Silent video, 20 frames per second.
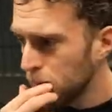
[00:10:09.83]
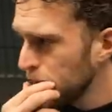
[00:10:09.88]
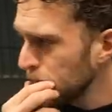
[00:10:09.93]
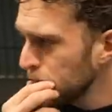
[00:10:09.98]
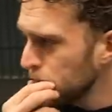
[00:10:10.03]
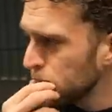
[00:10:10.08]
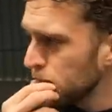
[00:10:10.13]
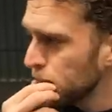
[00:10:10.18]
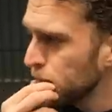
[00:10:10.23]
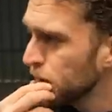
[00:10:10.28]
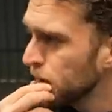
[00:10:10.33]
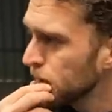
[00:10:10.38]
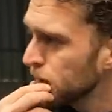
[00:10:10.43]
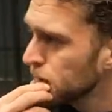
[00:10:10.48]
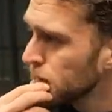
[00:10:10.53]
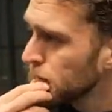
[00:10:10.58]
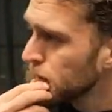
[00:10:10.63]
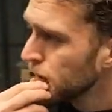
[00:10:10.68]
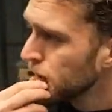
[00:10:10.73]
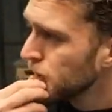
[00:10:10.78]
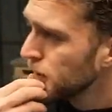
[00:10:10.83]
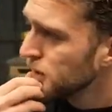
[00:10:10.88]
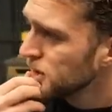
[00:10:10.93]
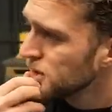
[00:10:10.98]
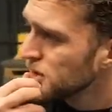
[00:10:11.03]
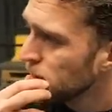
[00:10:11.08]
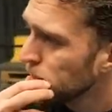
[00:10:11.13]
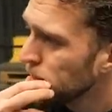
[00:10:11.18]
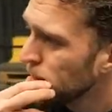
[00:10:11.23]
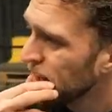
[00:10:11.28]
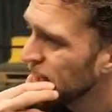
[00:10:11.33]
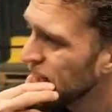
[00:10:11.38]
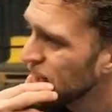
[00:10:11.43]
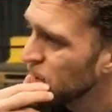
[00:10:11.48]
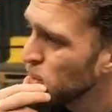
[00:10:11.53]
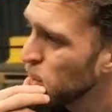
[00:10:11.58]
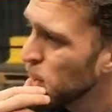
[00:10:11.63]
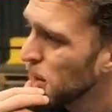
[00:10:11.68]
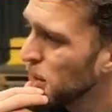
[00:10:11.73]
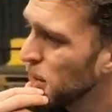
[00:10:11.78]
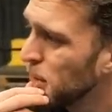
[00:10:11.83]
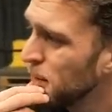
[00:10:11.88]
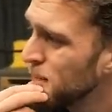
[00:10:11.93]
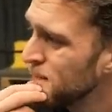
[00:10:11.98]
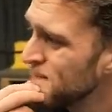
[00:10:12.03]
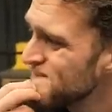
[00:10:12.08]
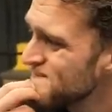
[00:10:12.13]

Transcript: maybe my partner is not playing well.